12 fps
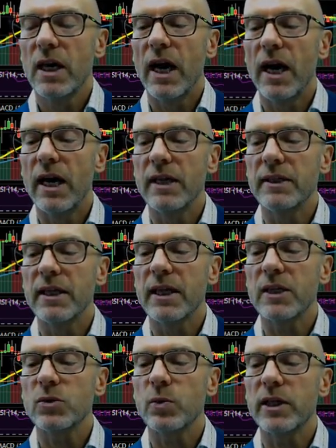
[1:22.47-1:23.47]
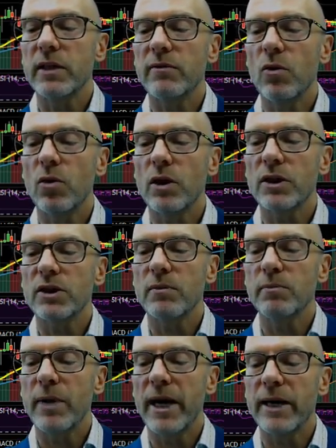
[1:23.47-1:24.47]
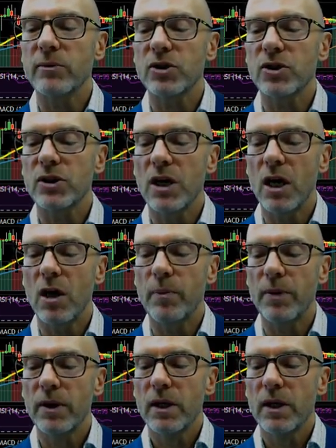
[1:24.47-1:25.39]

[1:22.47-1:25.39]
and the last week of August and bounced up.